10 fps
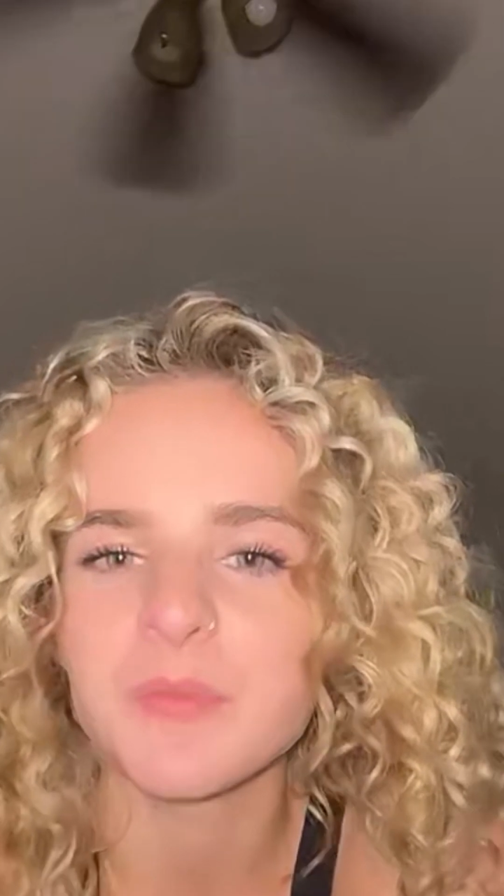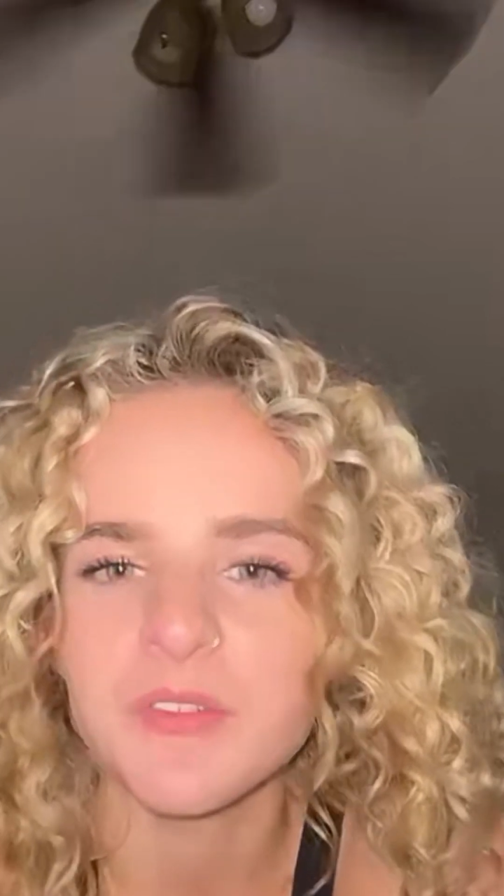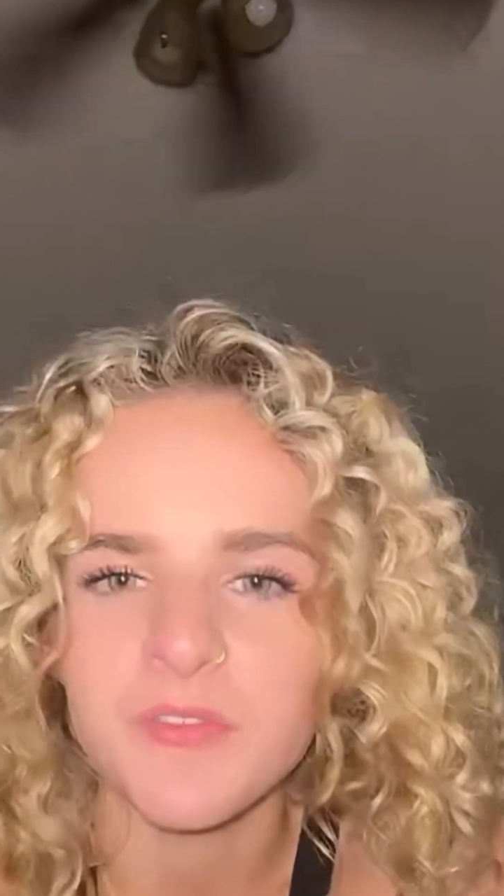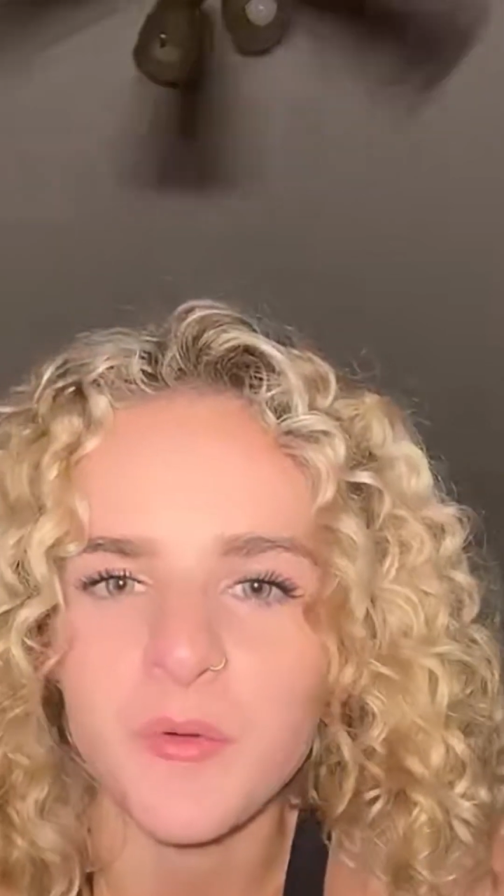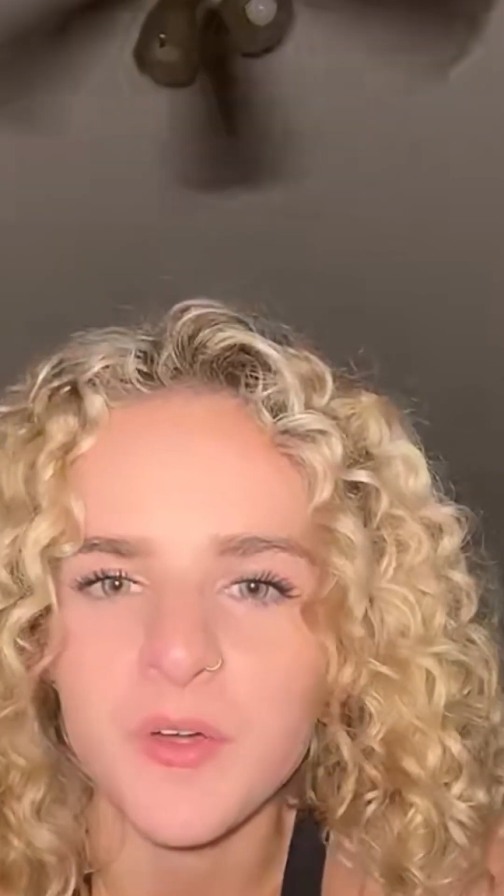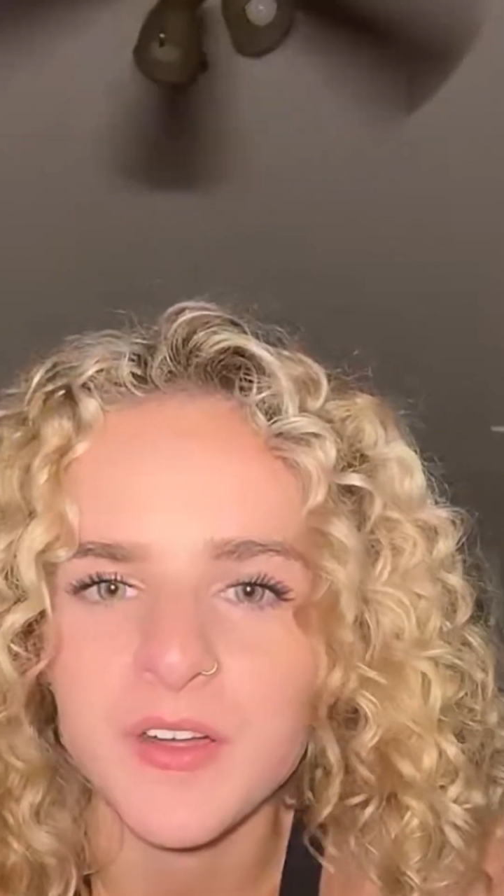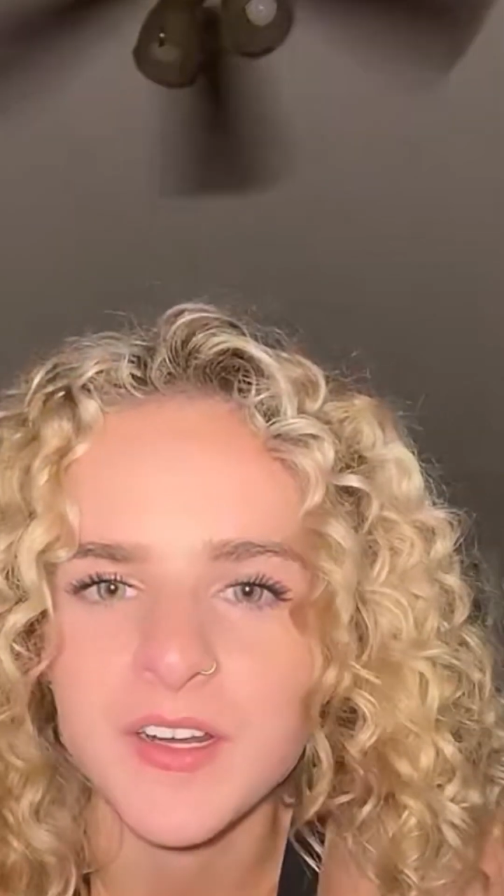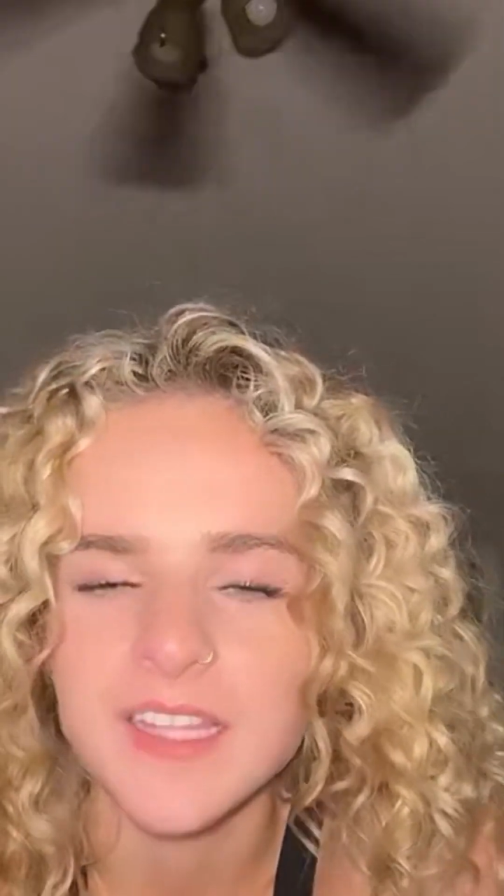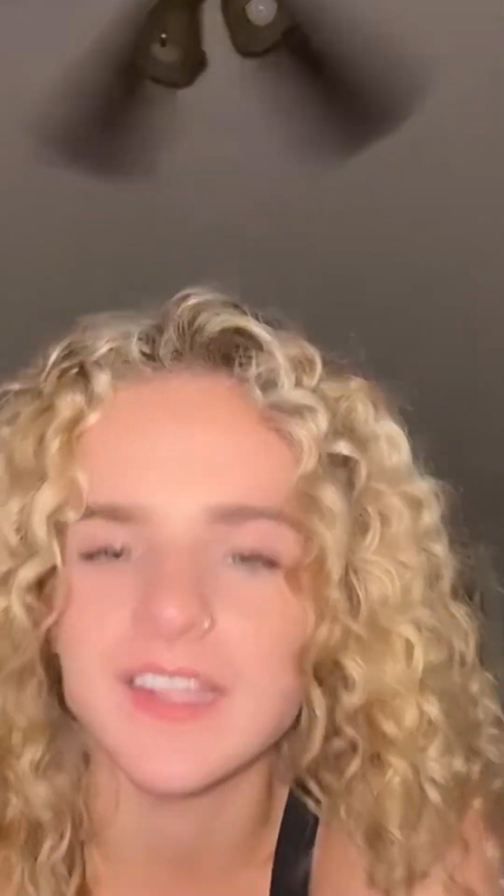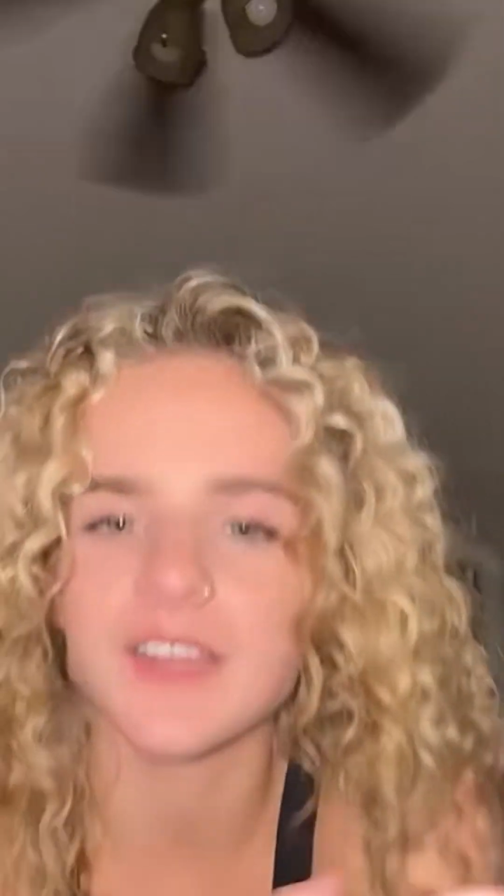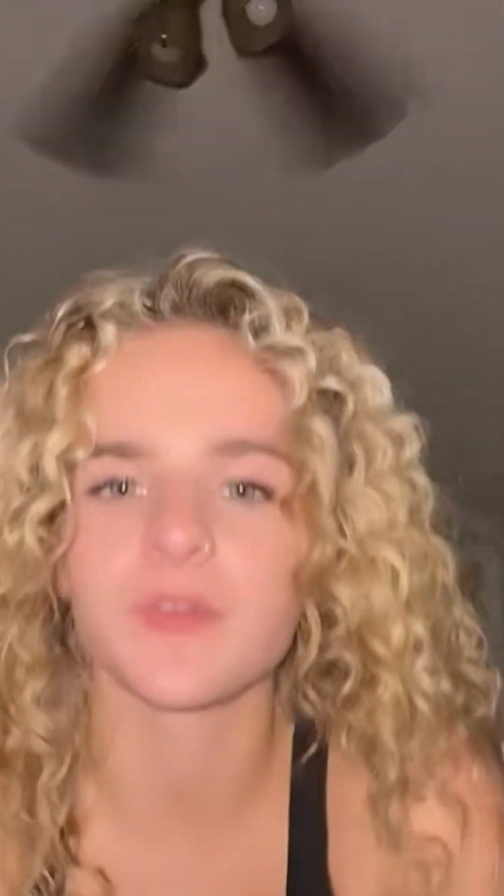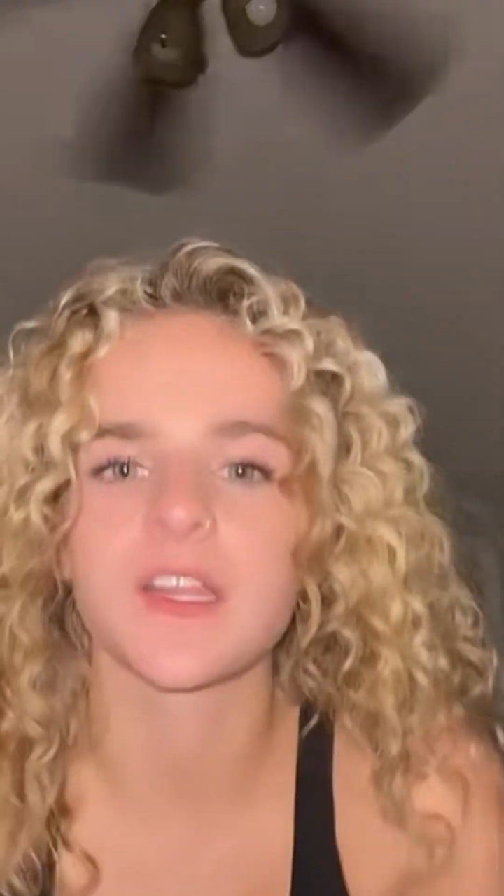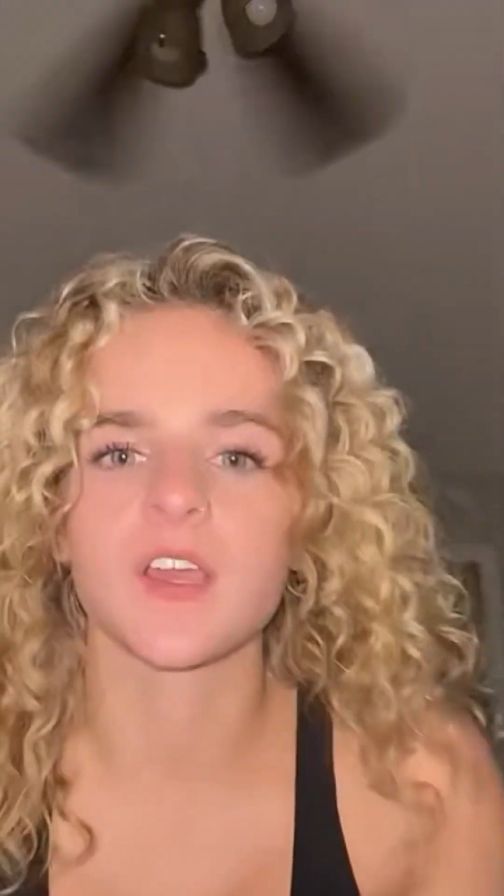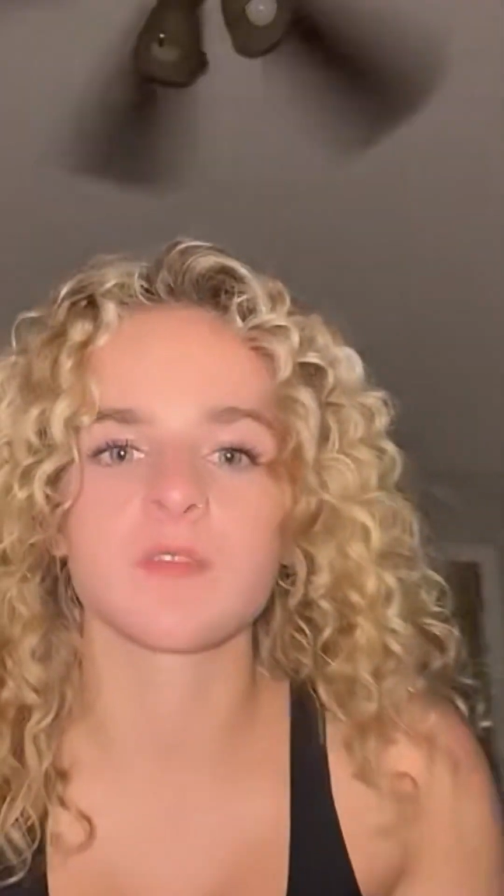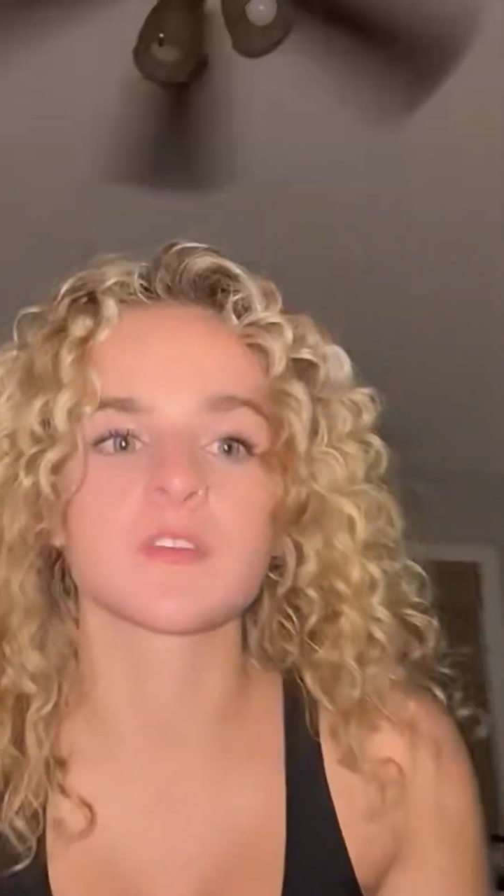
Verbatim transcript: before and like when i go